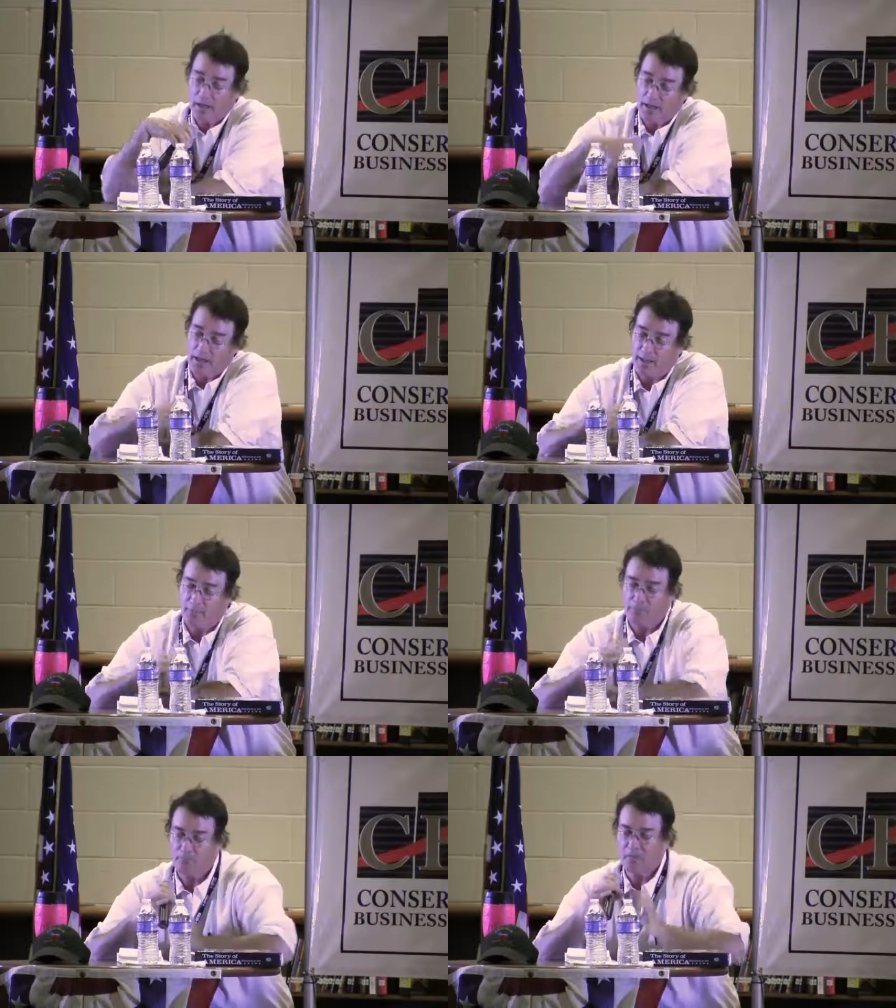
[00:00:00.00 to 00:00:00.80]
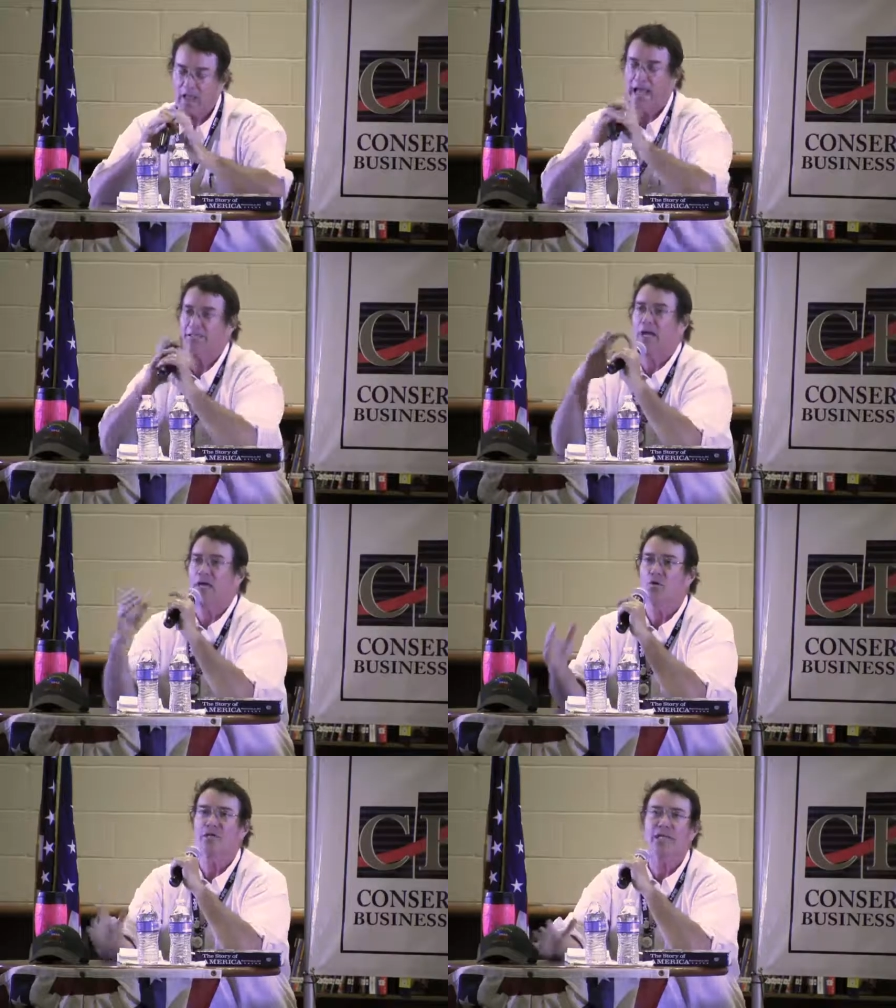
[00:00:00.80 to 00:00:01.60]
Um, I,
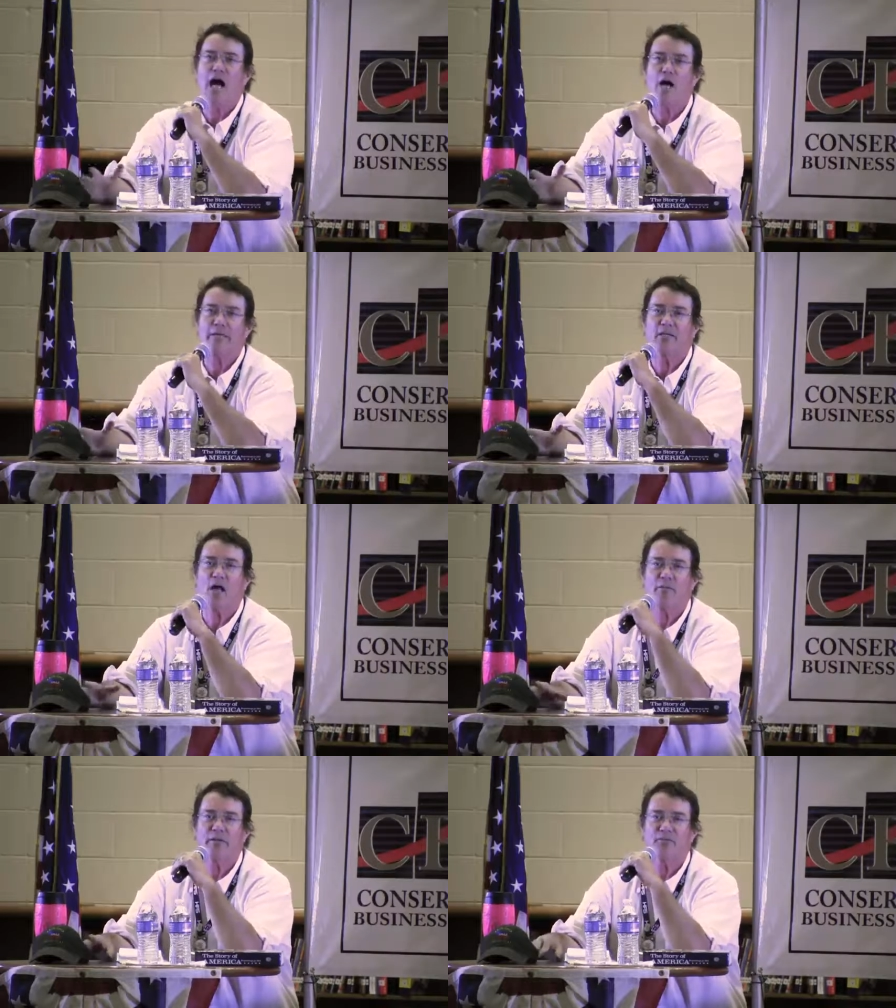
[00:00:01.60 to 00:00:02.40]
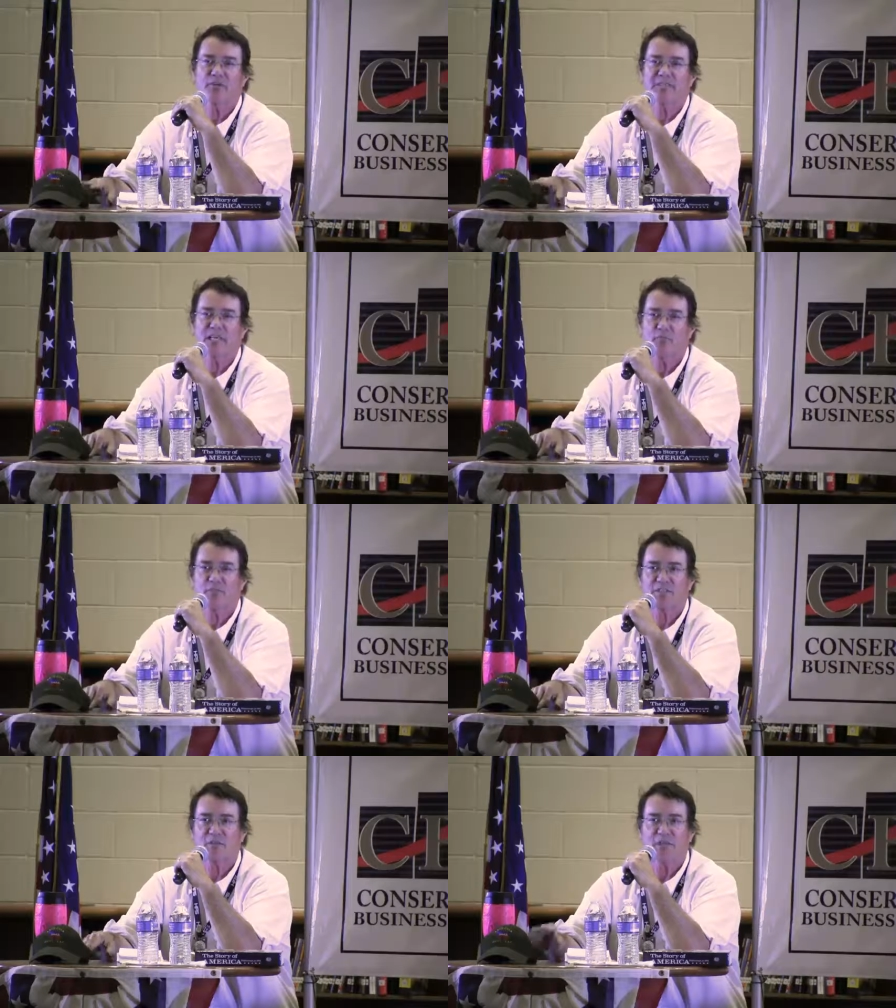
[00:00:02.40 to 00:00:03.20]
I look at Hobby Lobby, for
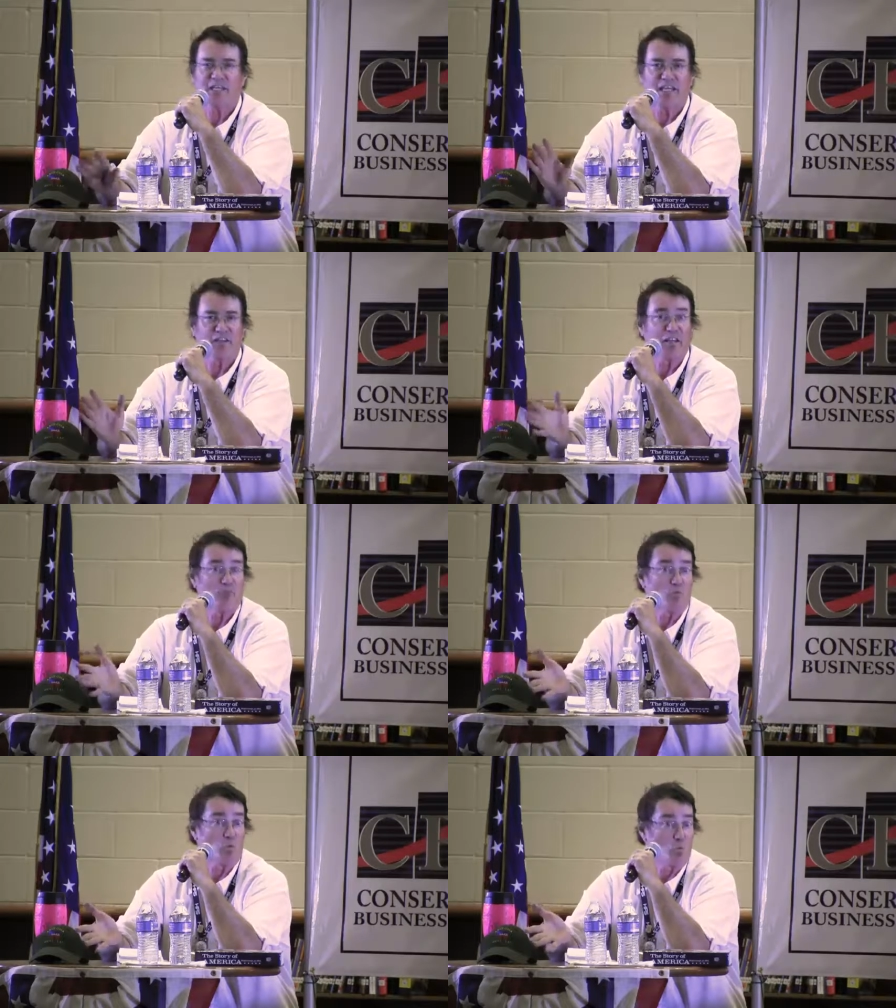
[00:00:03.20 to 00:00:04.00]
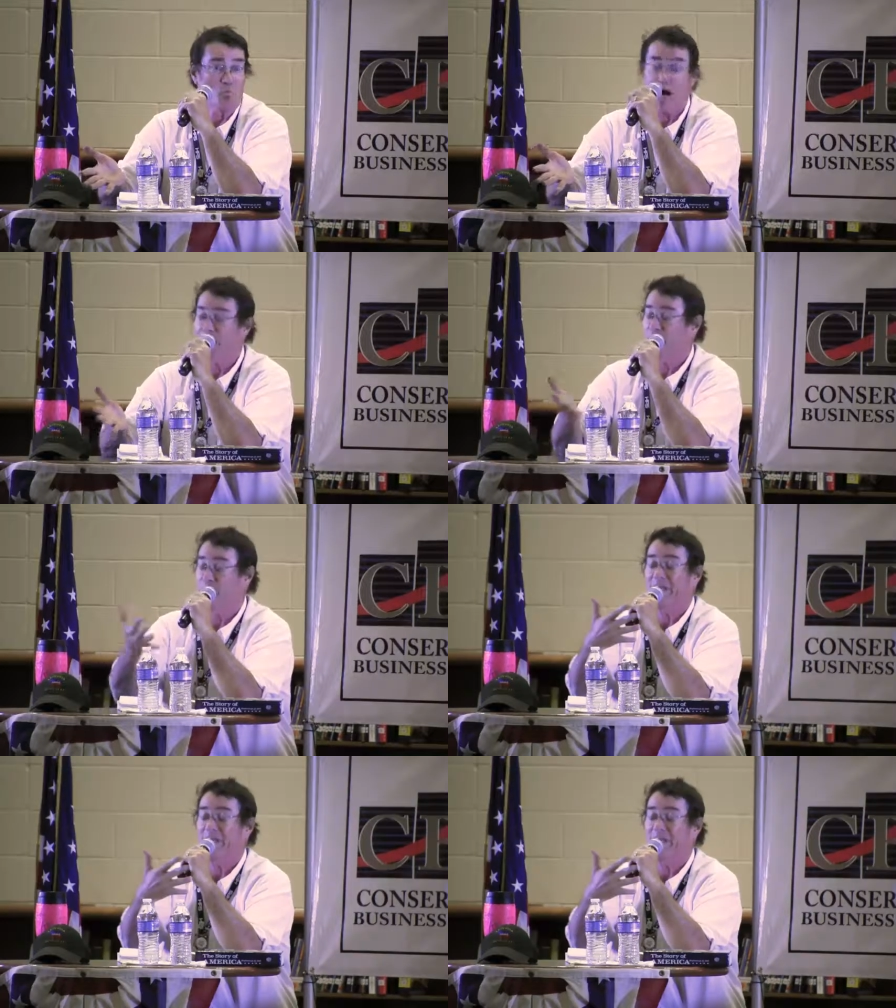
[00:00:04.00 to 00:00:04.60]
example, something that, that bothered